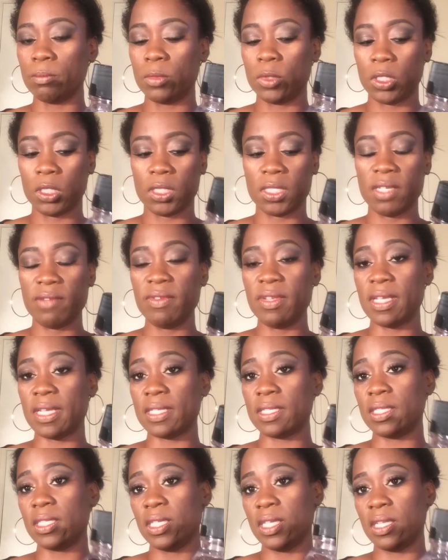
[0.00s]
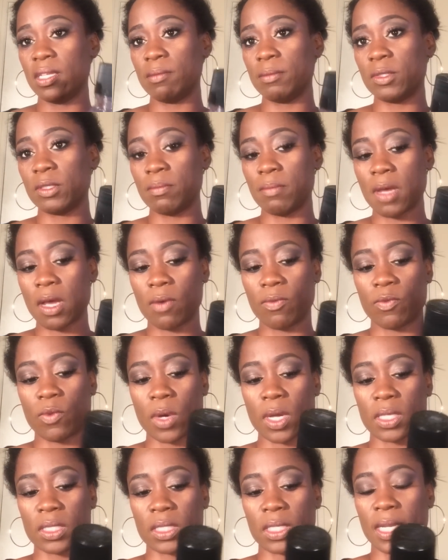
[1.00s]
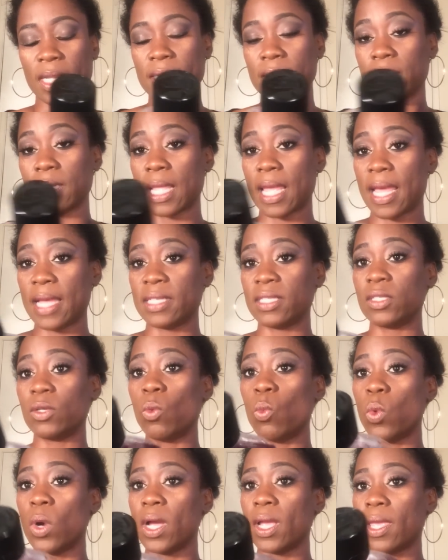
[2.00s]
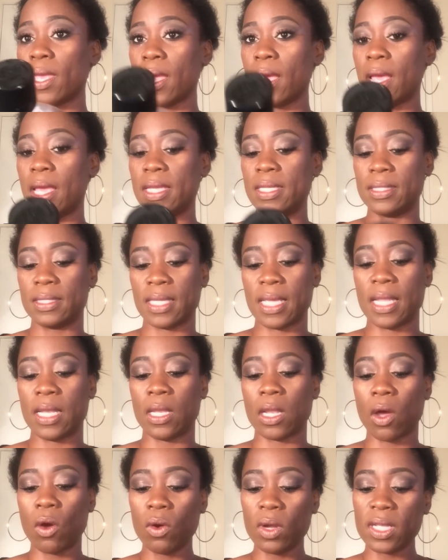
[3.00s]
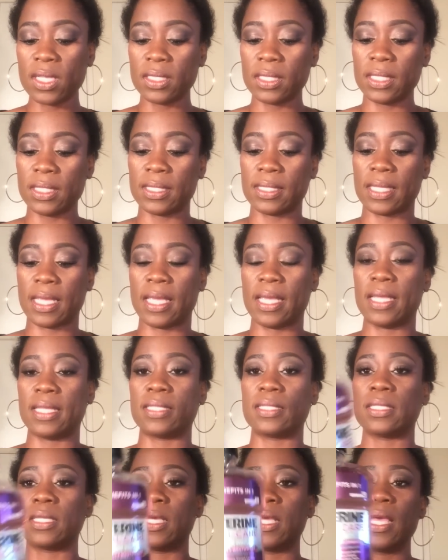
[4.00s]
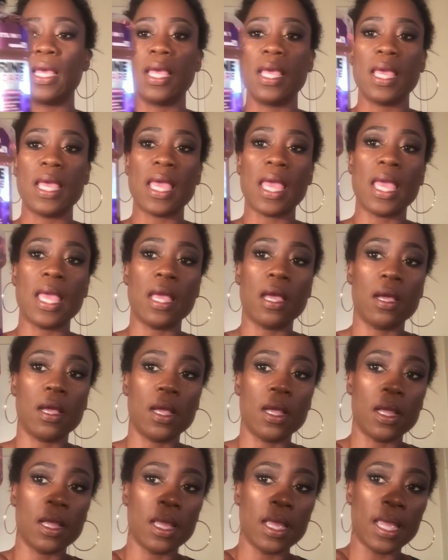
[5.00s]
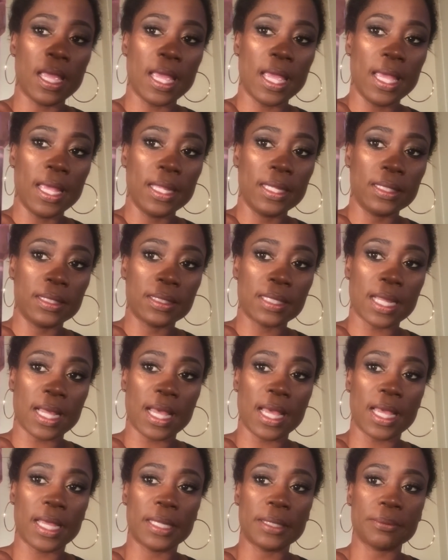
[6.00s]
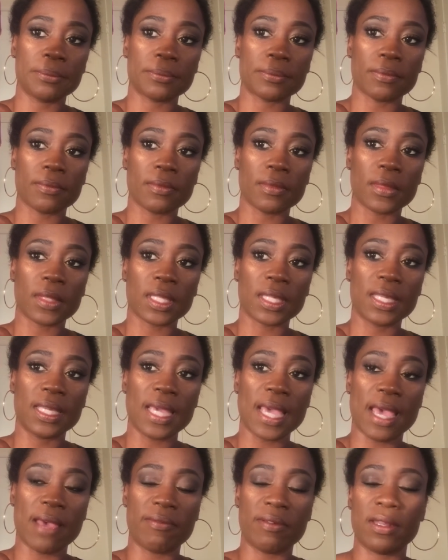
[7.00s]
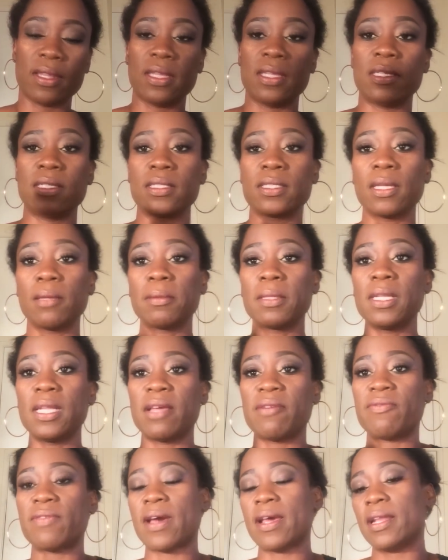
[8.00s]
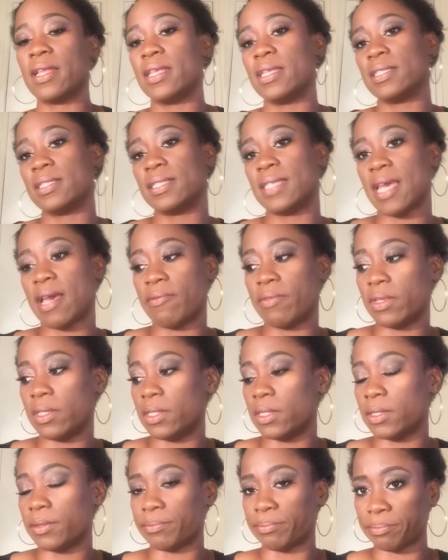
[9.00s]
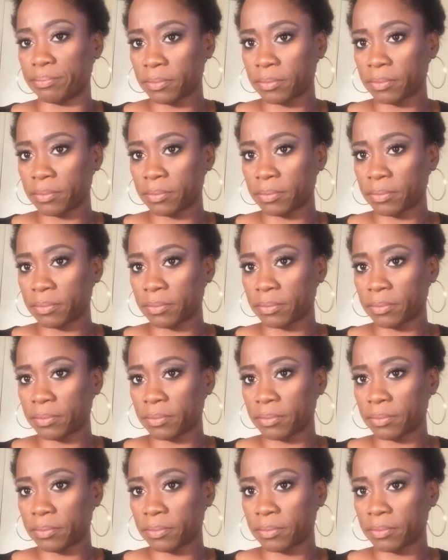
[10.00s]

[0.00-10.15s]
to CVS to get him some mouthwash, and I asked him what kind. He said, long as it says anti-cavity, something that fight against cavities.